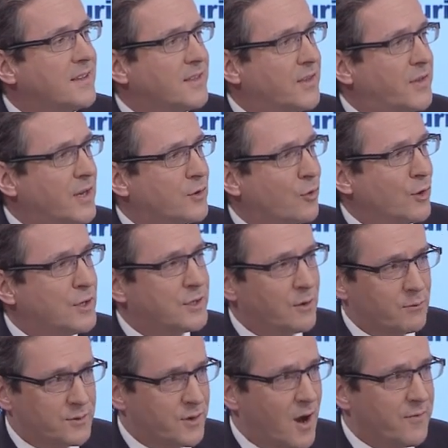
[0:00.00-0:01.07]
that the Attorney
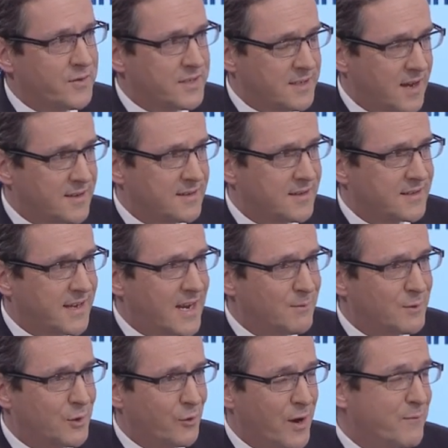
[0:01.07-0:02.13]
General's office does in the state of
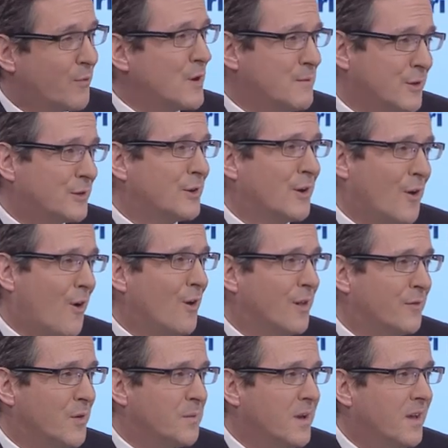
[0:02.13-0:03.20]
Missouri. I've pretty much done all
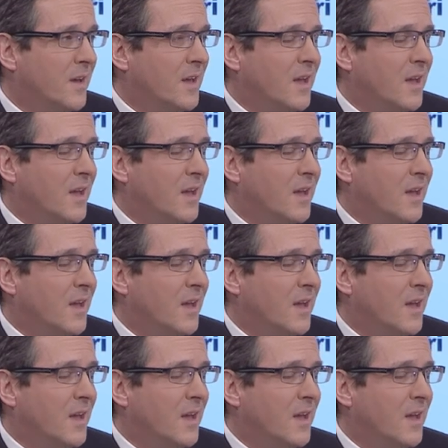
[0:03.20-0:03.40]
of them.